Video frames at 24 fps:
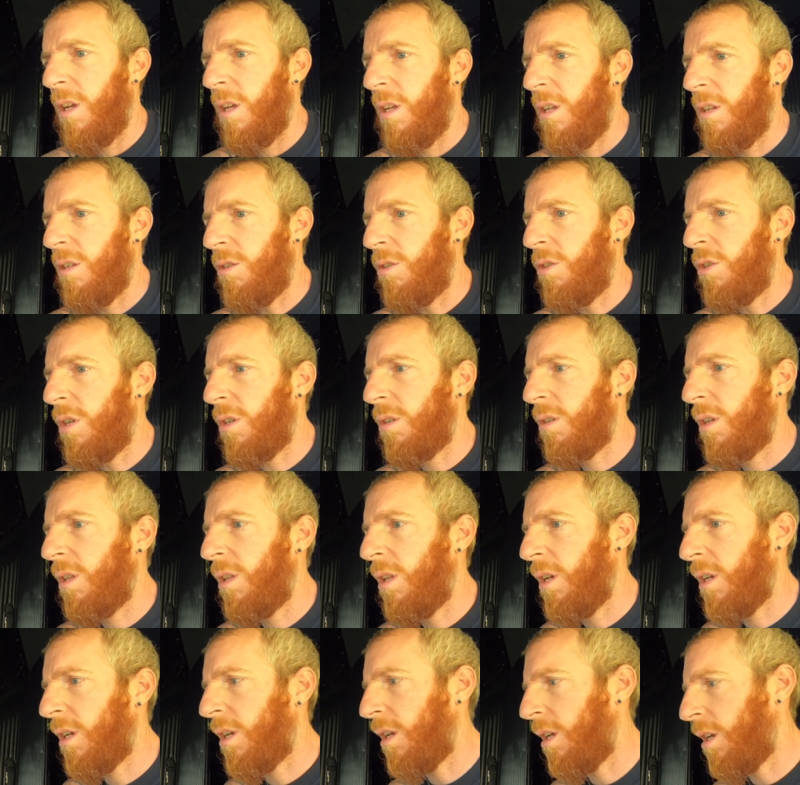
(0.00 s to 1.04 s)
It's just
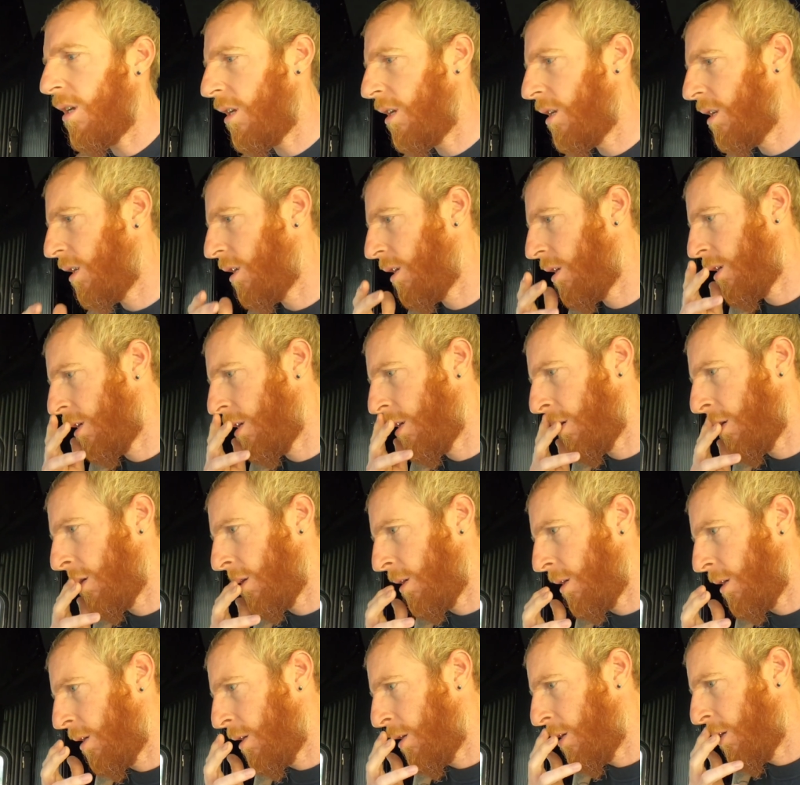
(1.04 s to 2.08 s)
clicking.
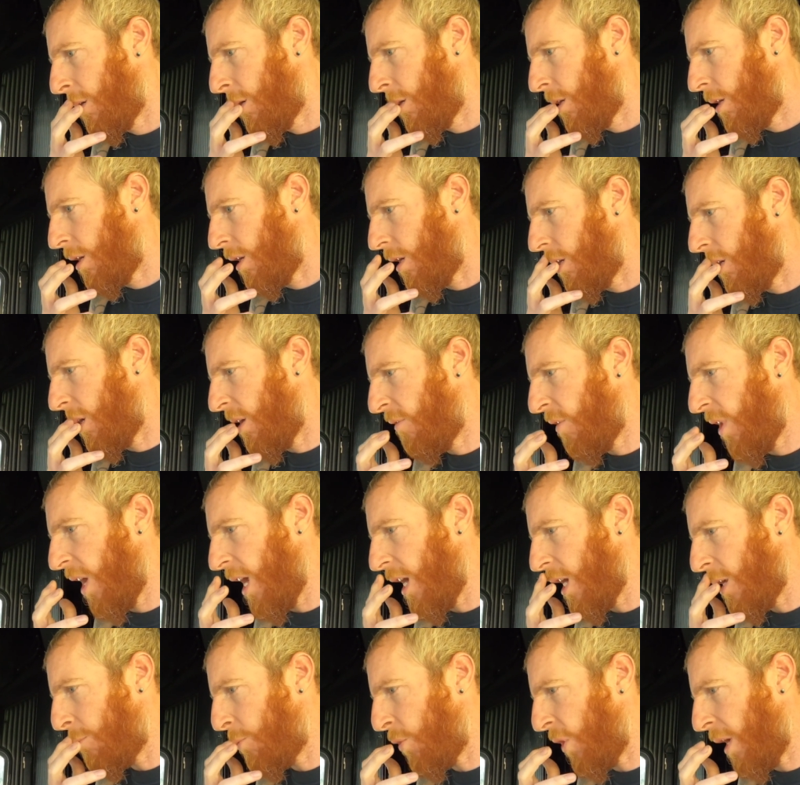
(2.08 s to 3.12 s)
Never
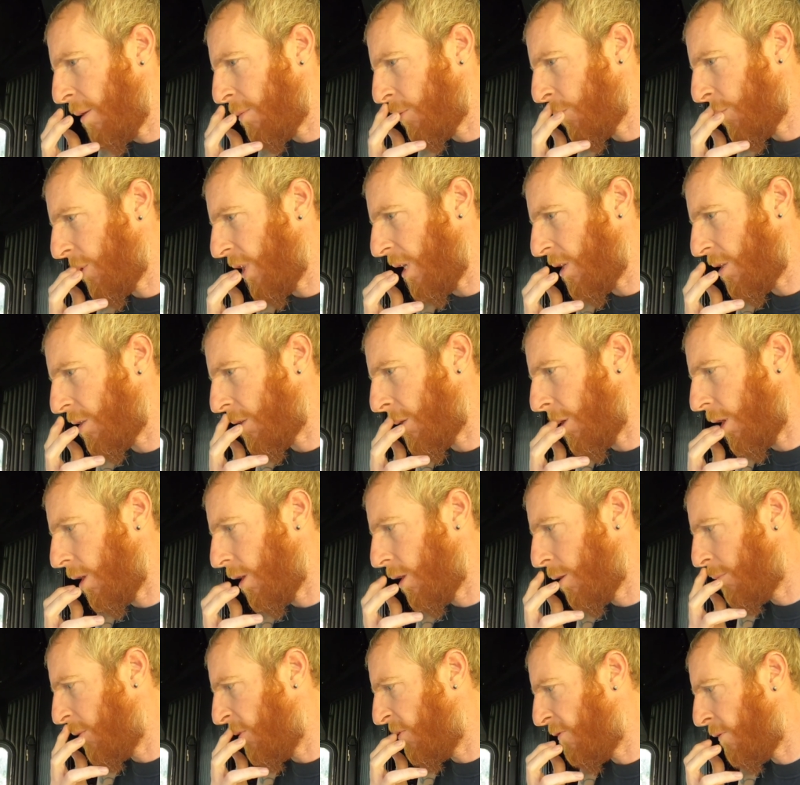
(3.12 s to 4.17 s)
had any problems with that
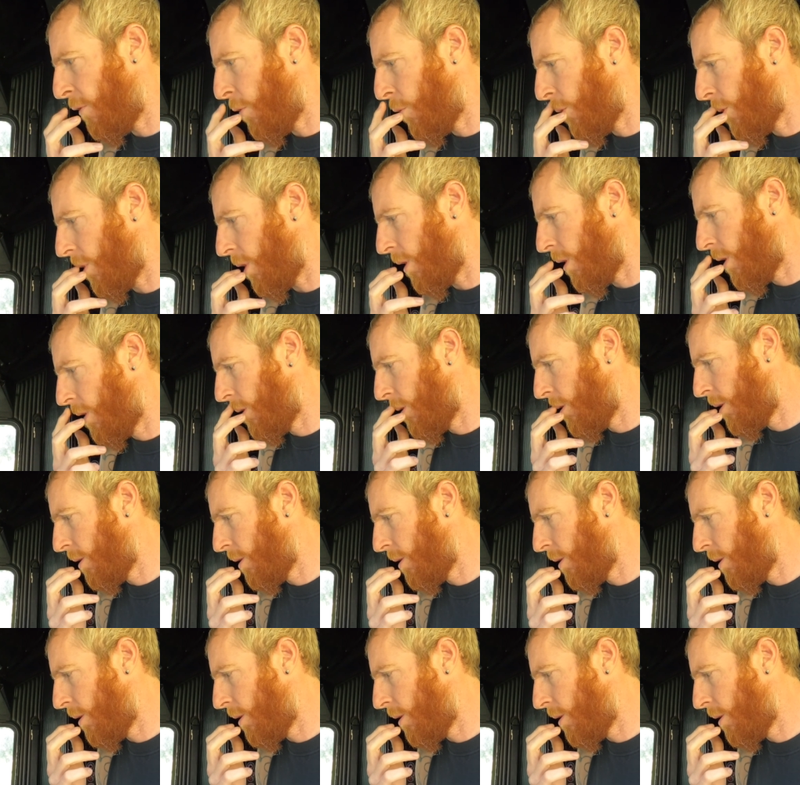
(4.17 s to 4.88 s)
starter before.